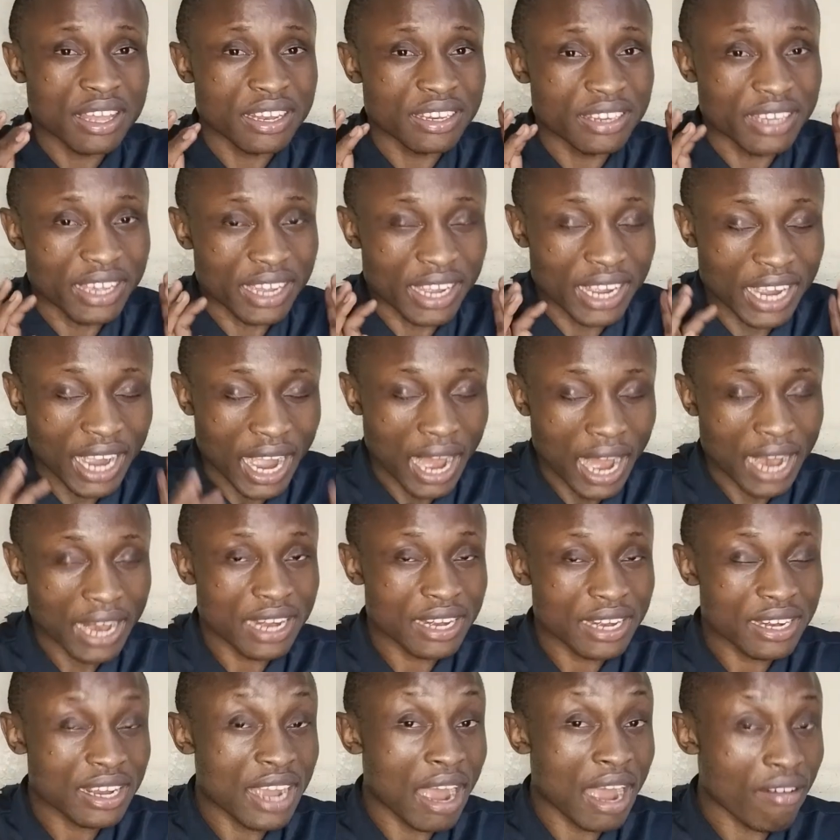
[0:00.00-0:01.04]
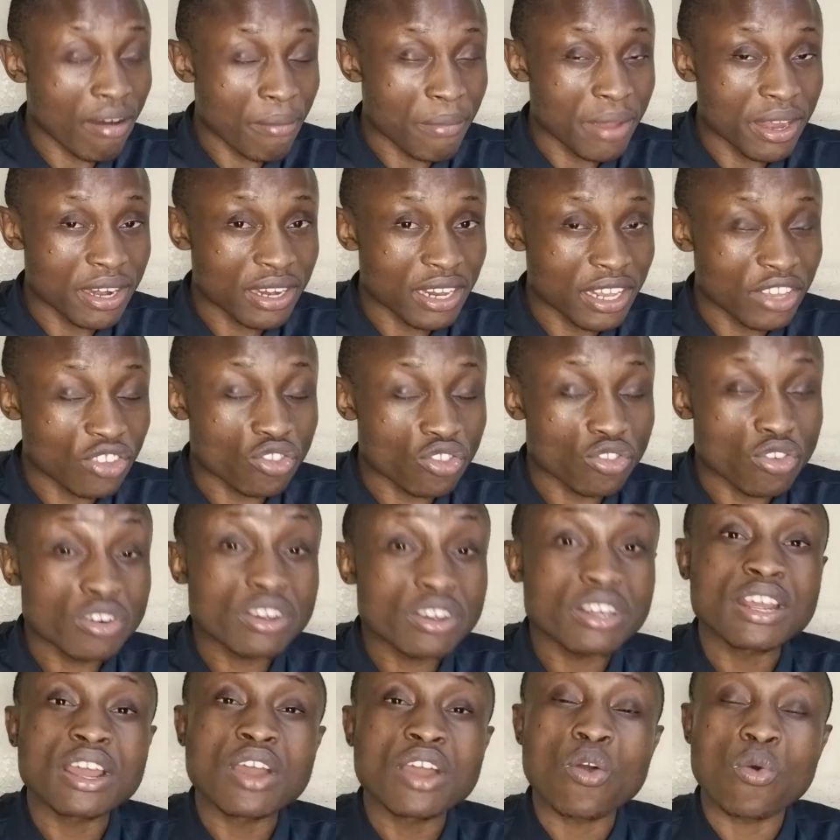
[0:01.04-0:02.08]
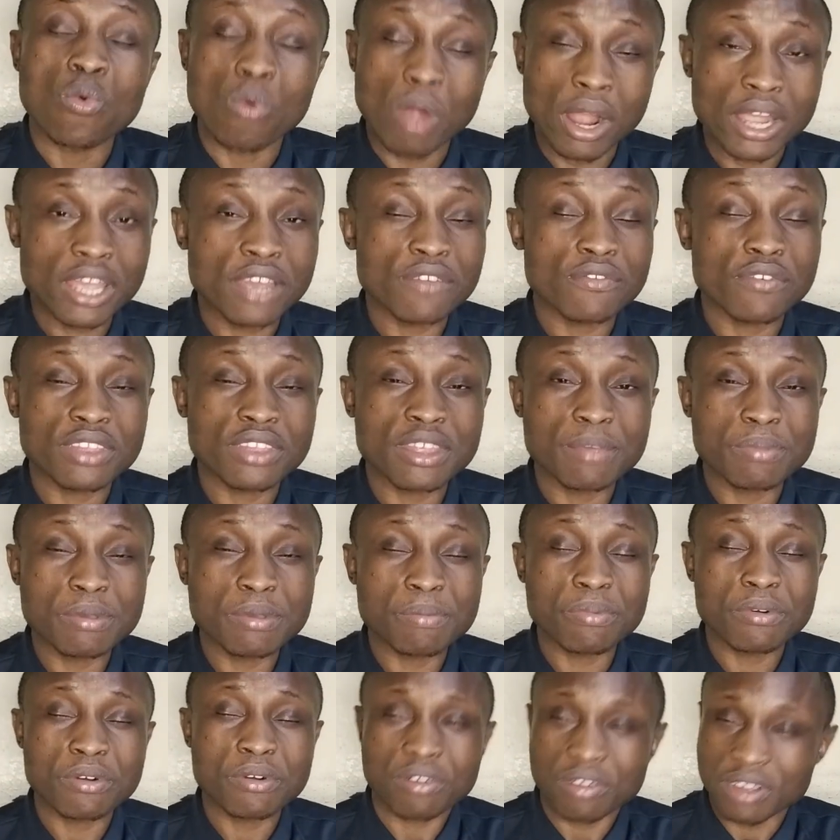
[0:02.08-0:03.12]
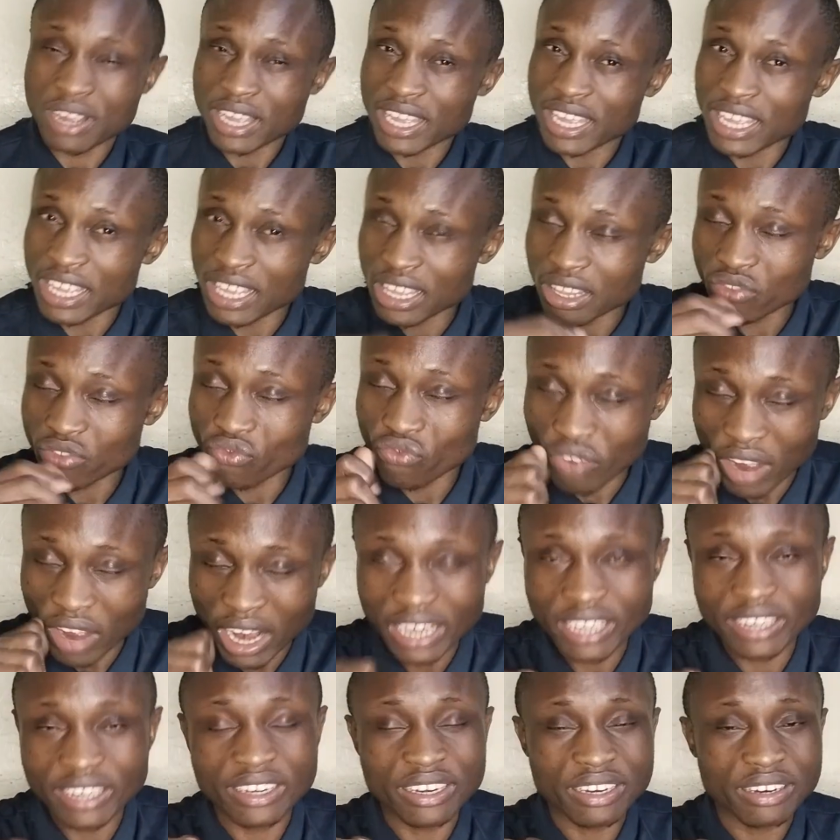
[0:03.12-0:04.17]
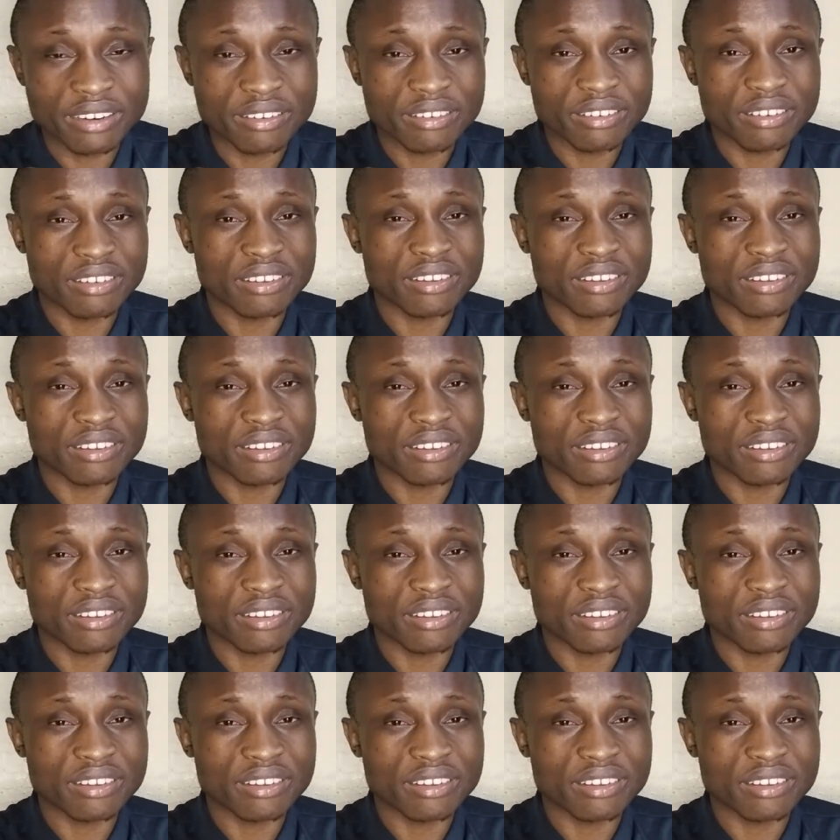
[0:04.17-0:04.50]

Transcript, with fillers: the current government is not working for the people is valid.